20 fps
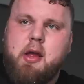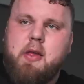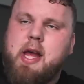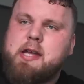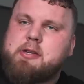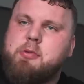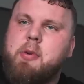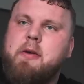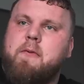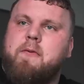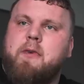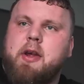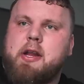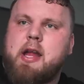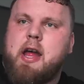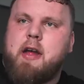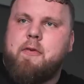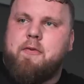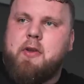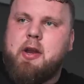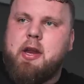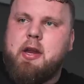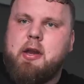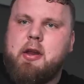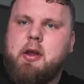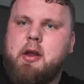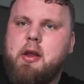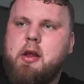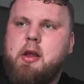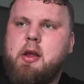That's one thing that I'm
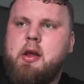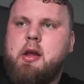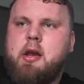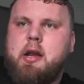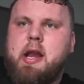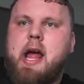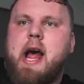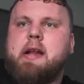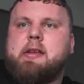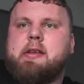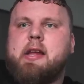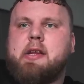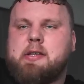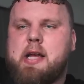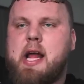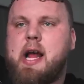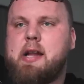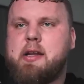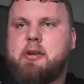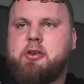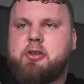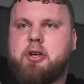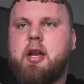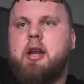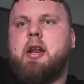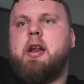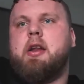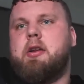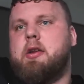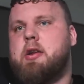feeling has lacked in
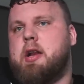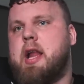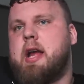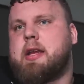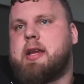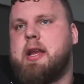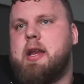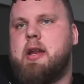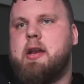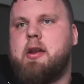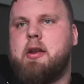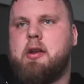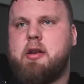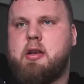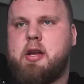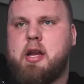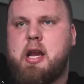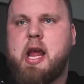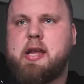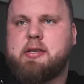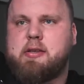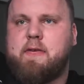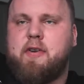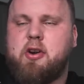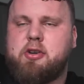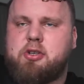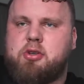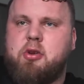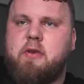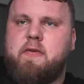training and lacking in the last
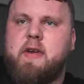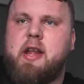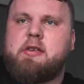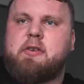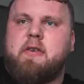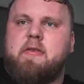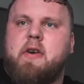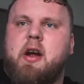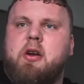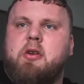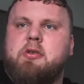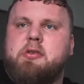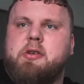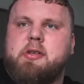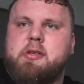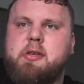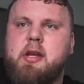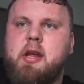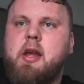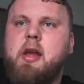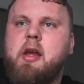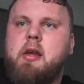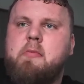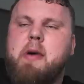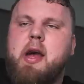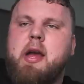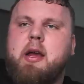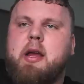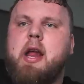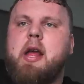first two events of Arnold's is
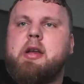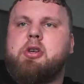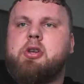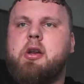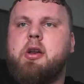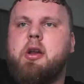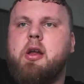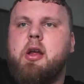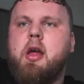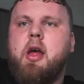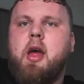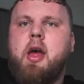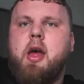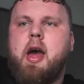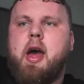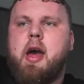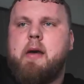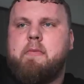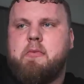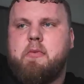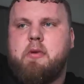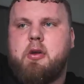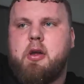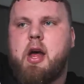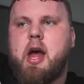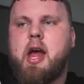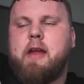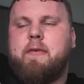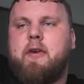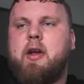my aggression.
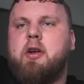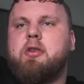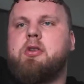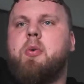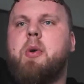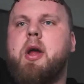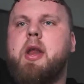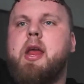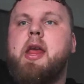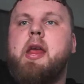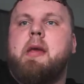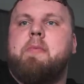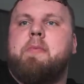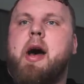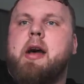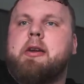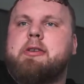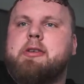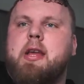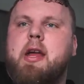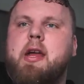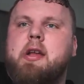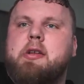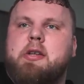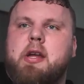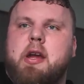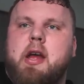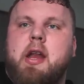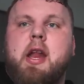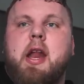I failed the 180
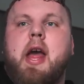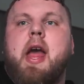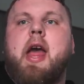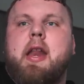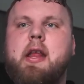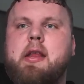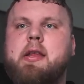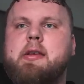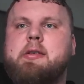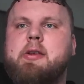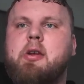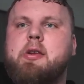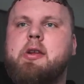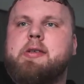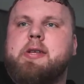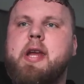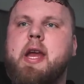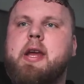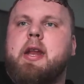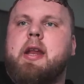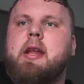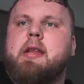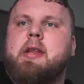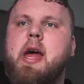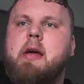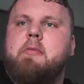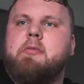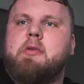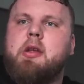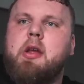backstage, and then I hit it on the second
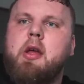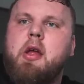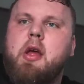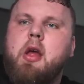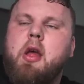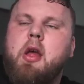attempt.